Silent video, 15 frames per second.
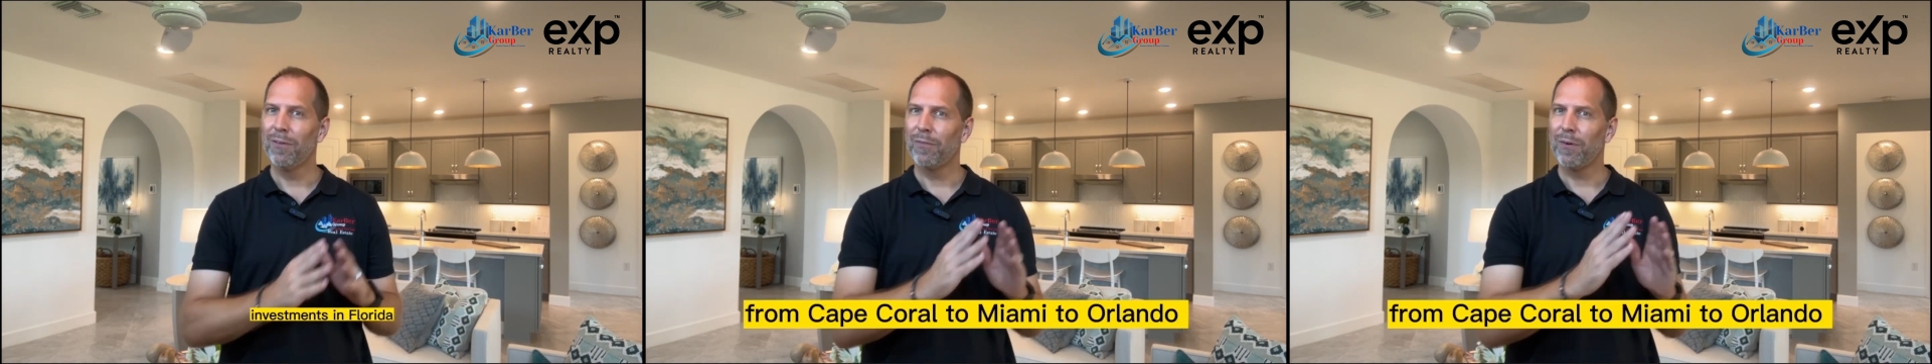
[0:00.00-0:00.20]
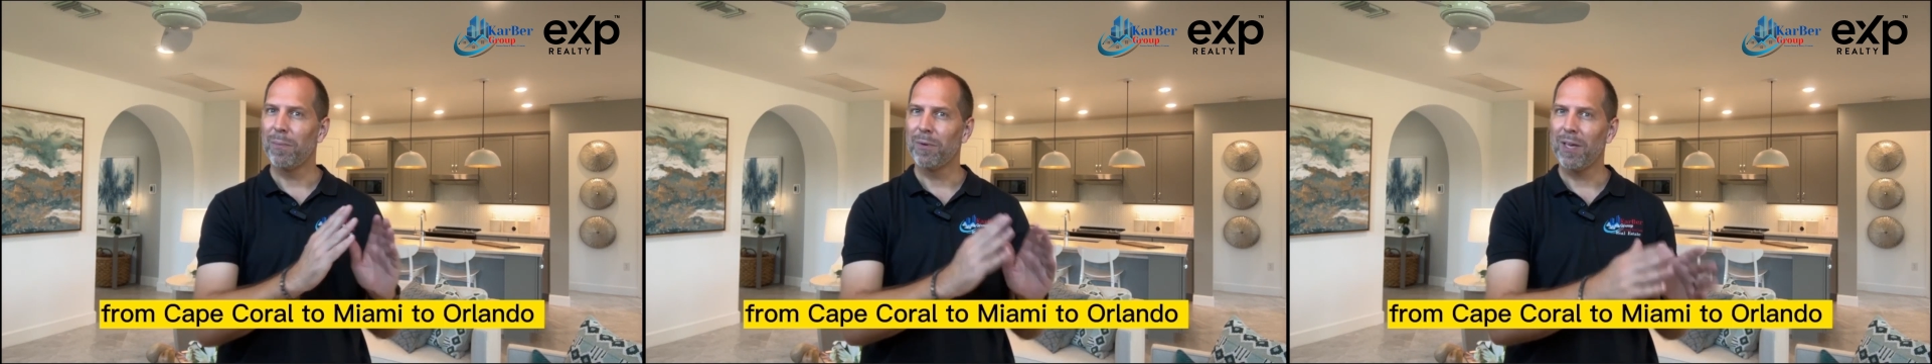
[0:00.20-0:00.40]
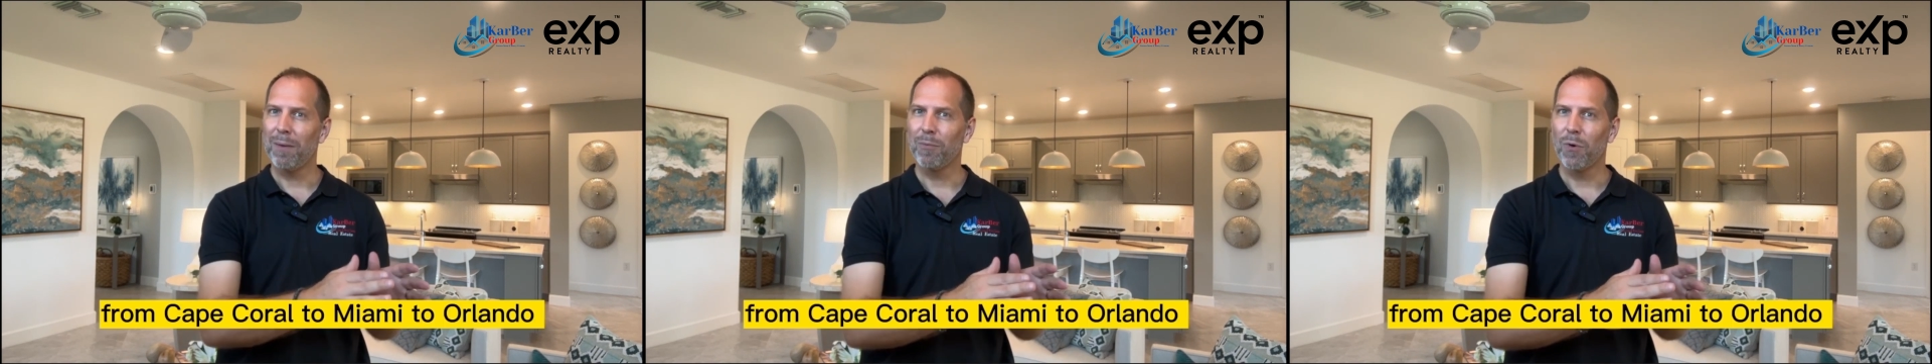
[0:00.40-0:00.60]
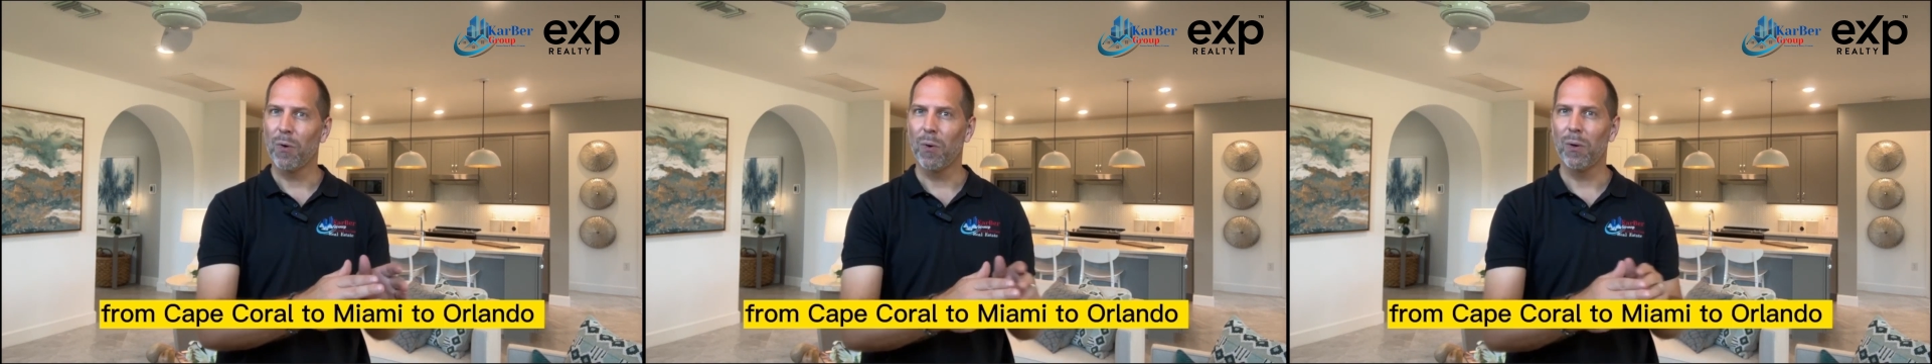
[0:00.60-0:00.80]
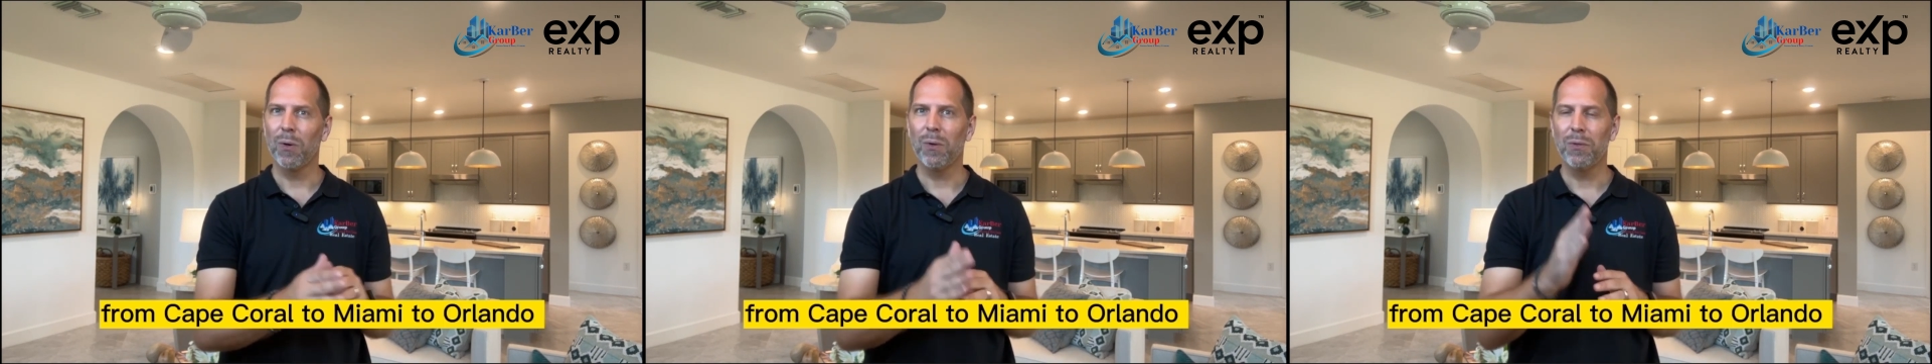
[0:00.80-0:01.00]
from Cape
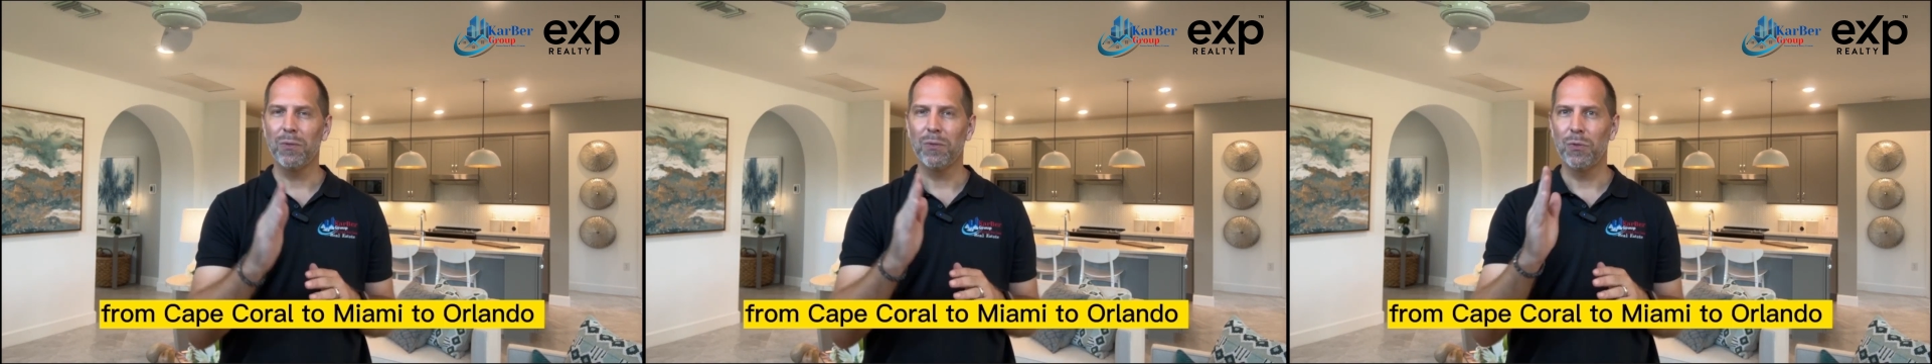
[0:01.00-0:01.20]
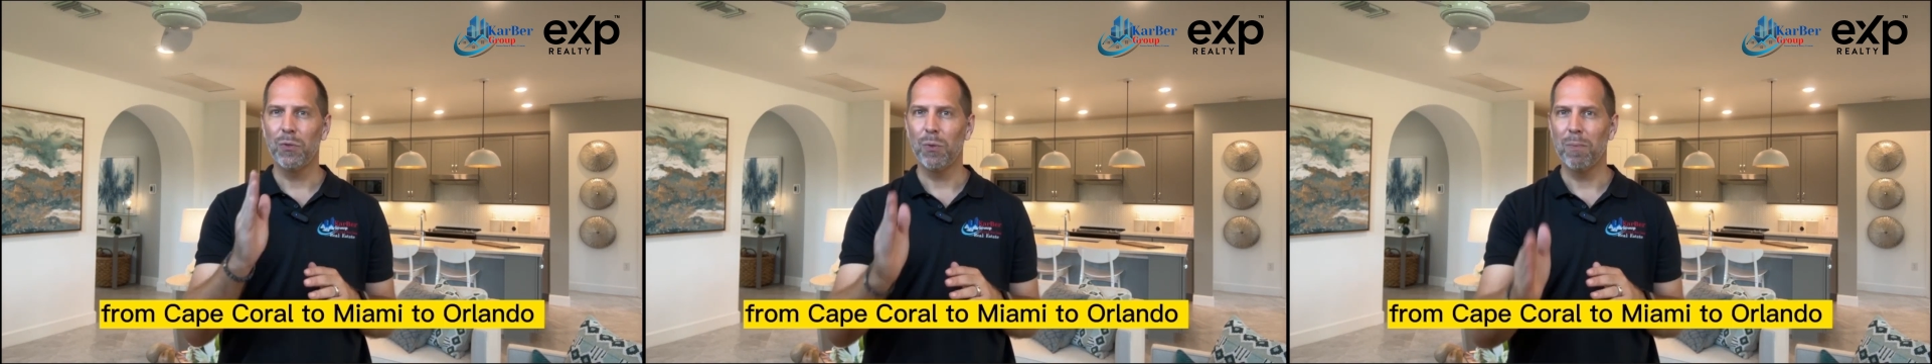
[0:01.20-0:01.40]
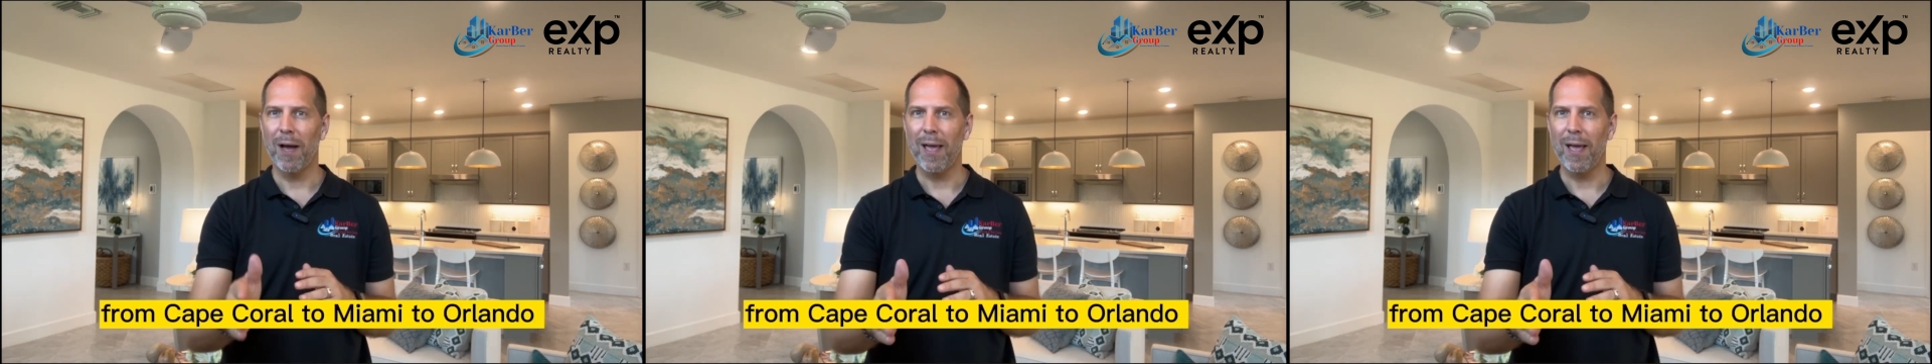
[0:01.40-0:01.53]
Coral to